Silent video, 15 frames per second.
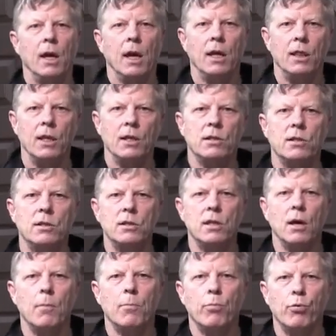and this is
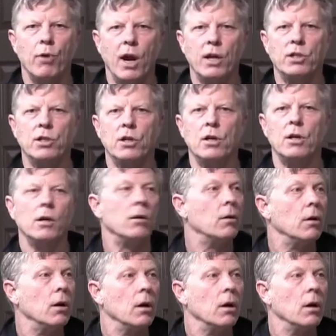the pressure